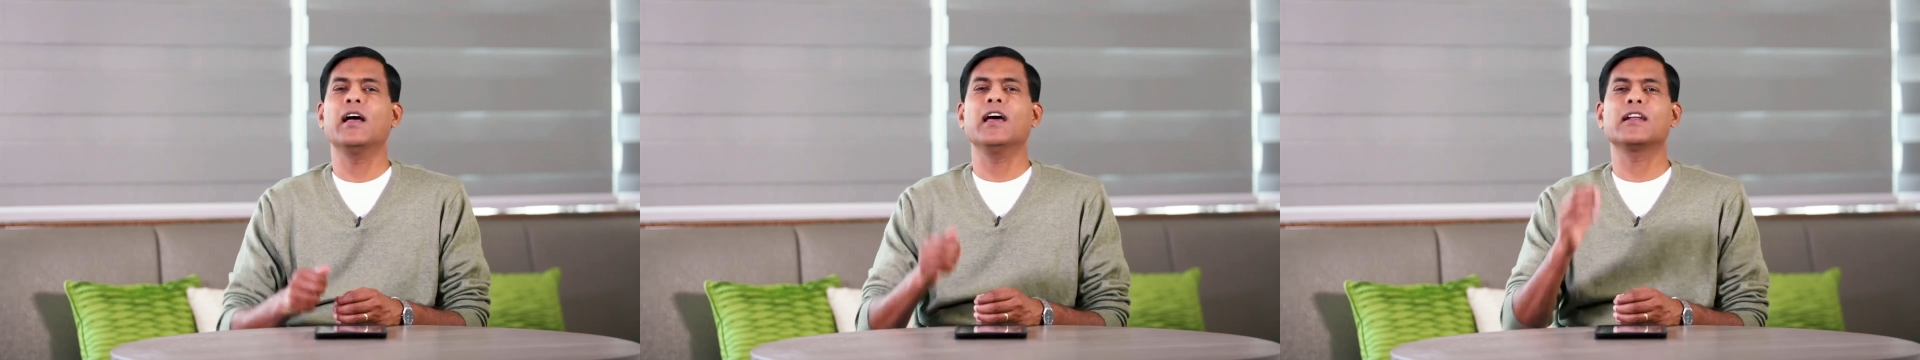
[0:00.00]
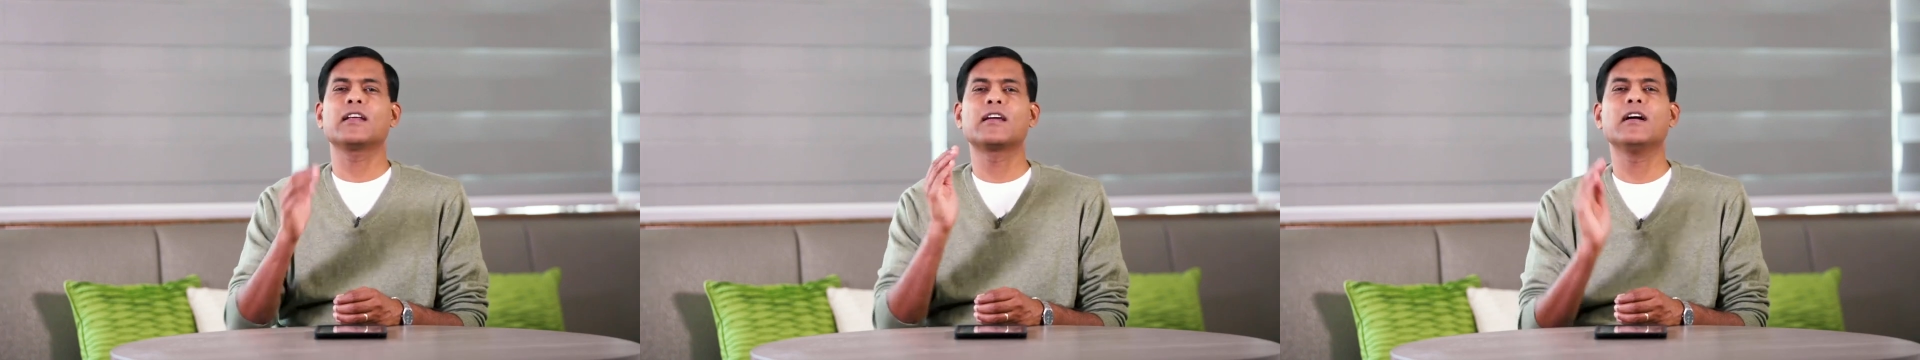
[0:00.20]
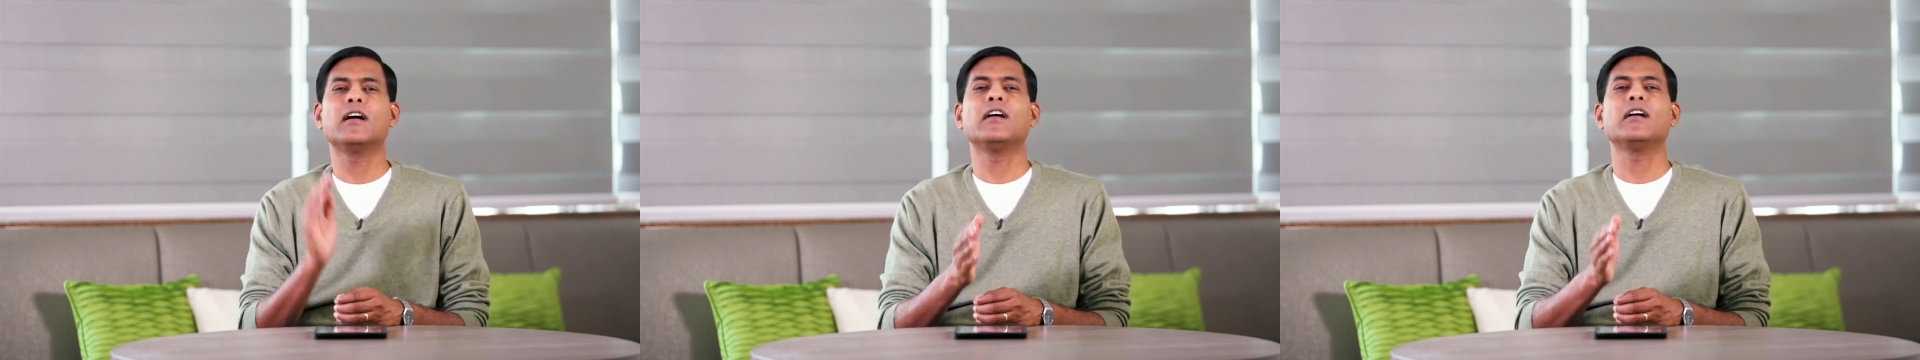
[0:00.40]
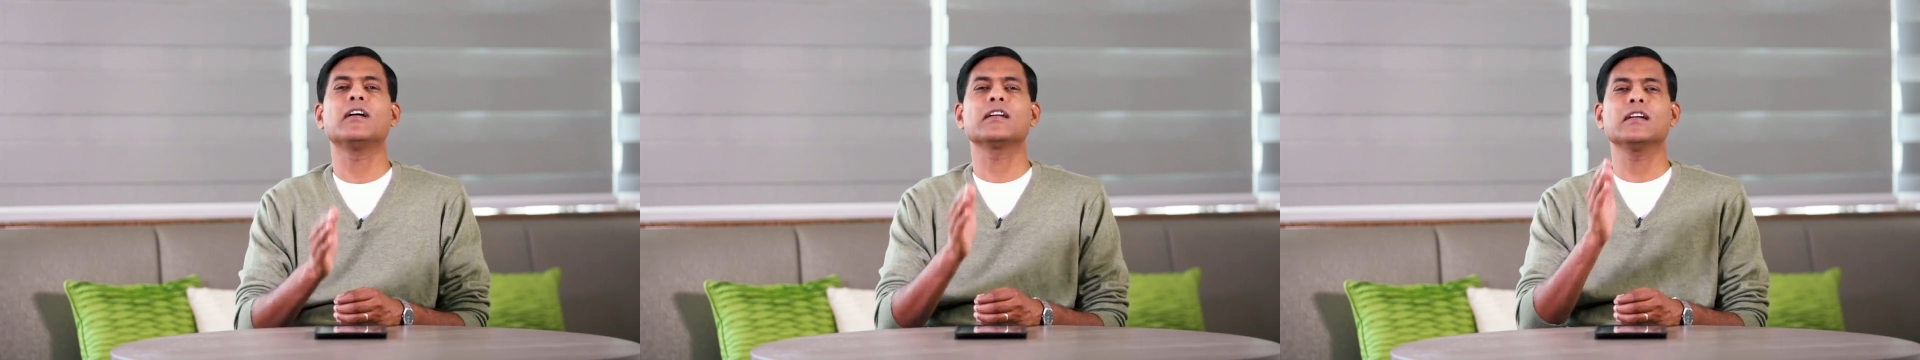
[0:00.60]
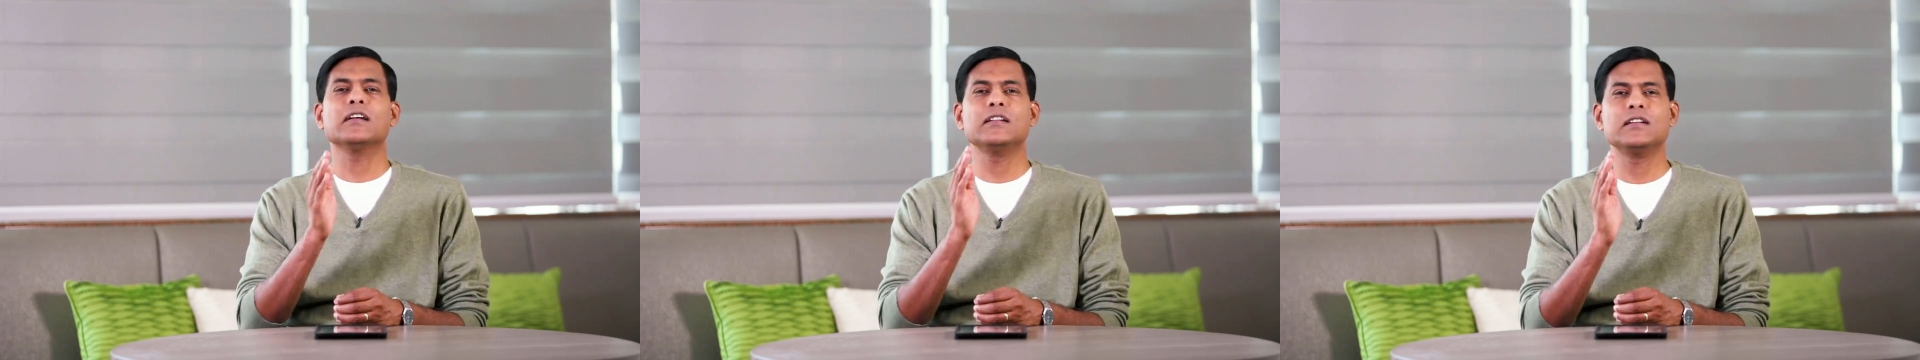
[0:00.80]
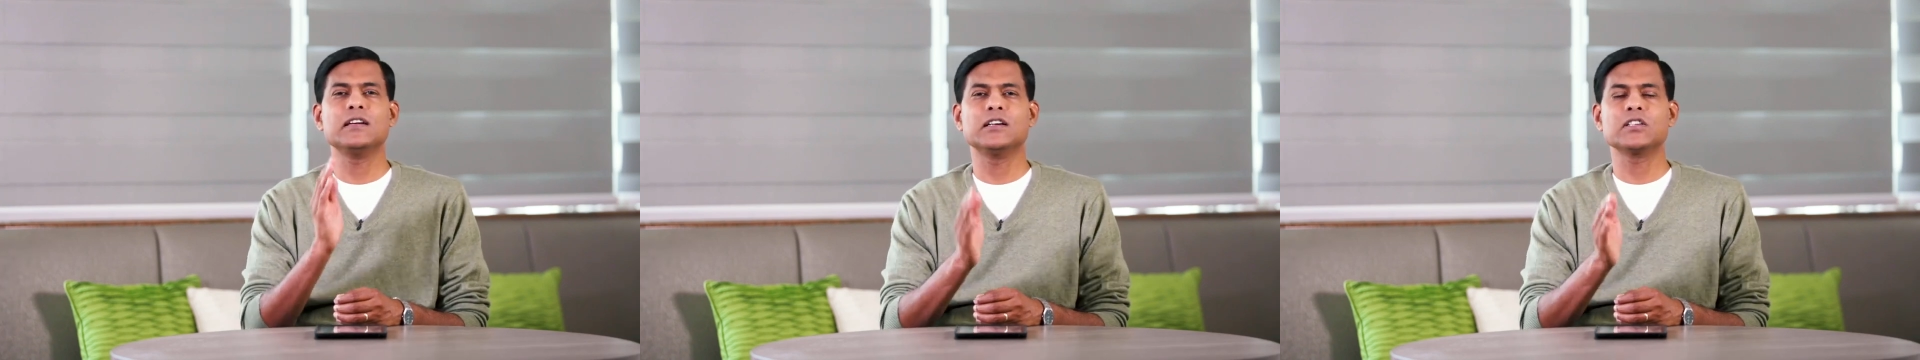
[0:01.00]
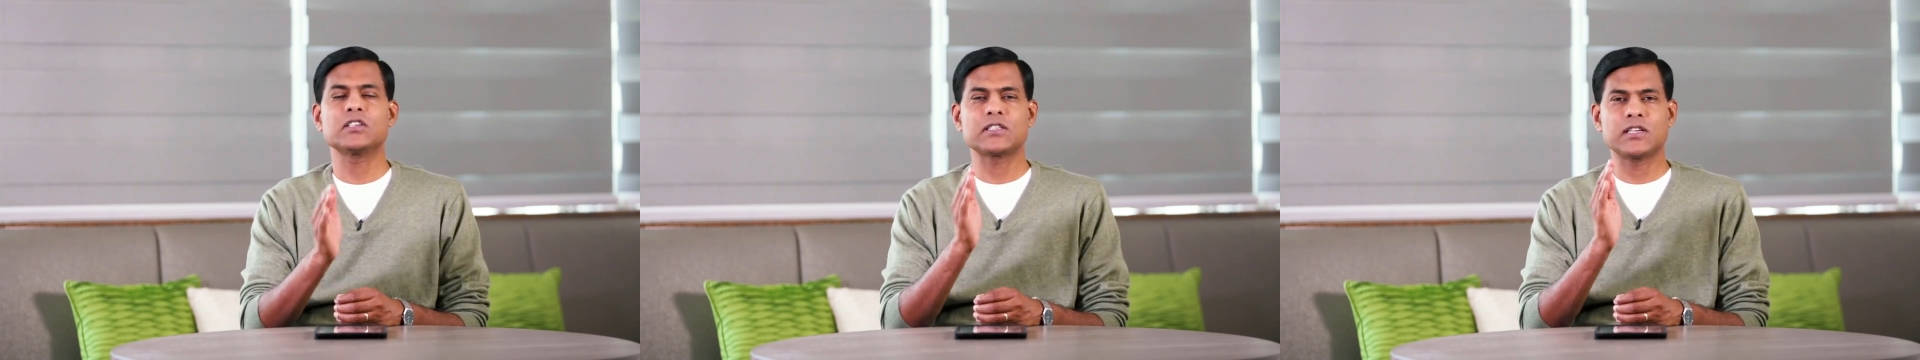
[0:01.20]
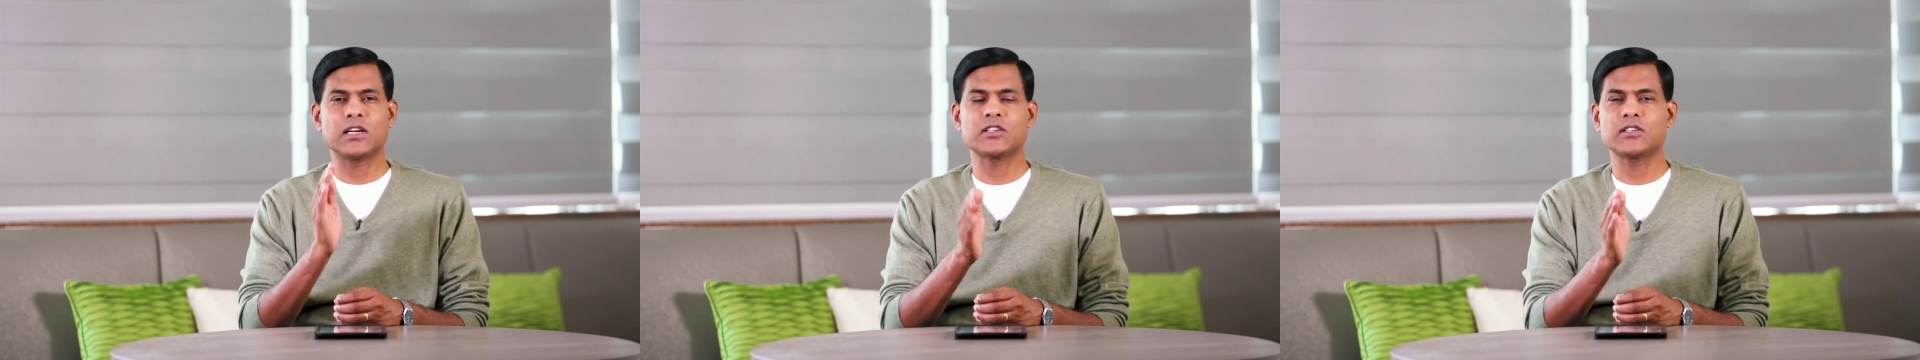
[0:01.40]
And God does
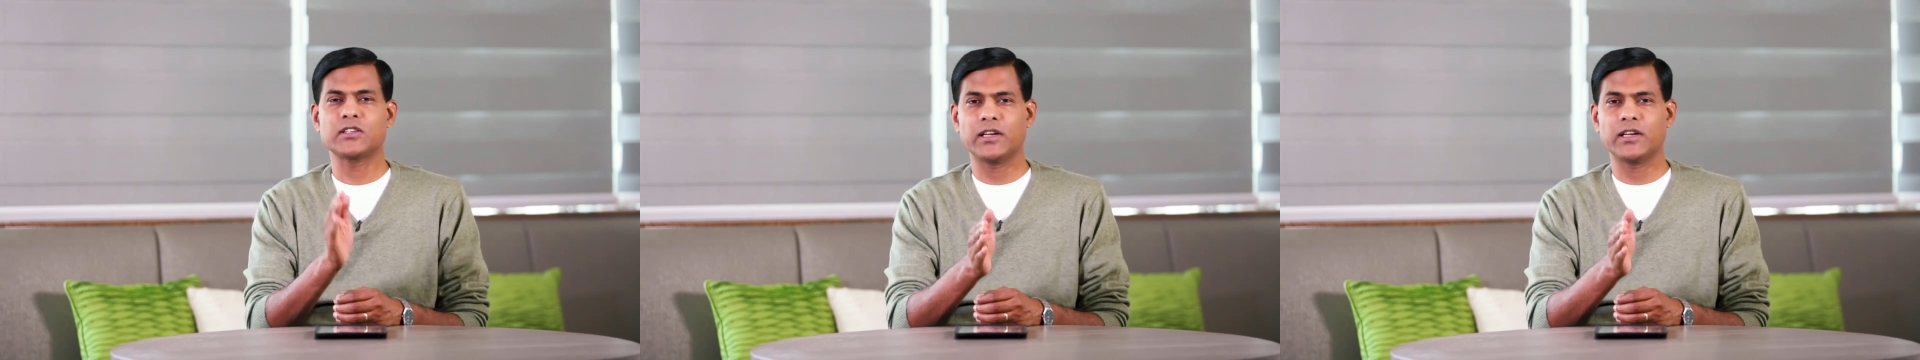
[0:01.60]
such